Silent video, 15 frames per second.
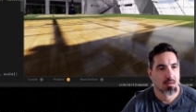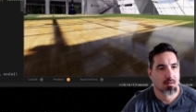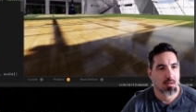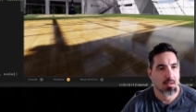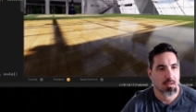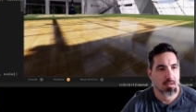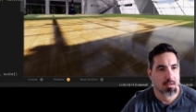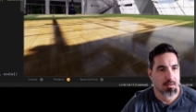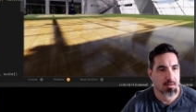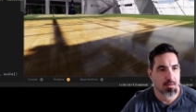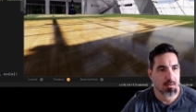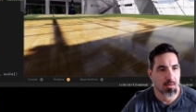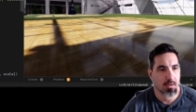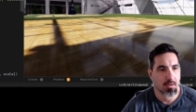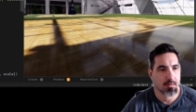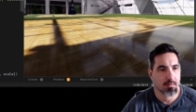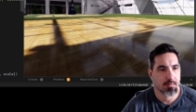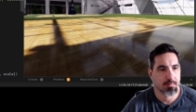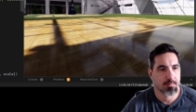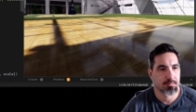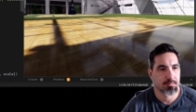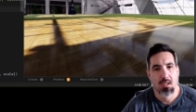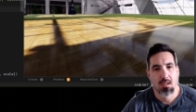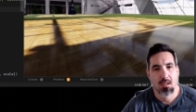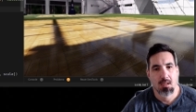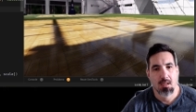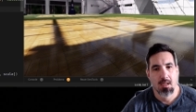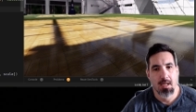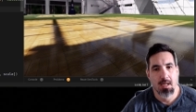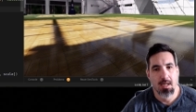Right, here's the court.
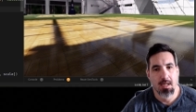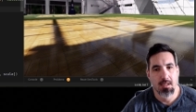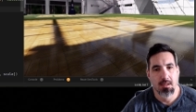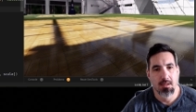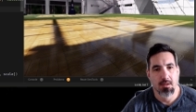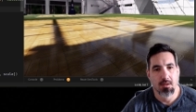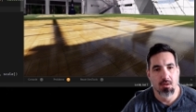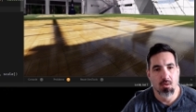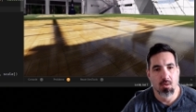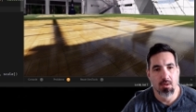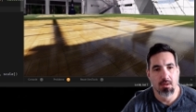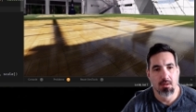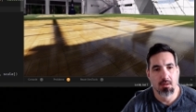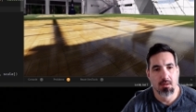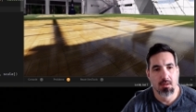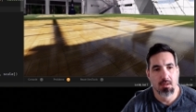And in the court,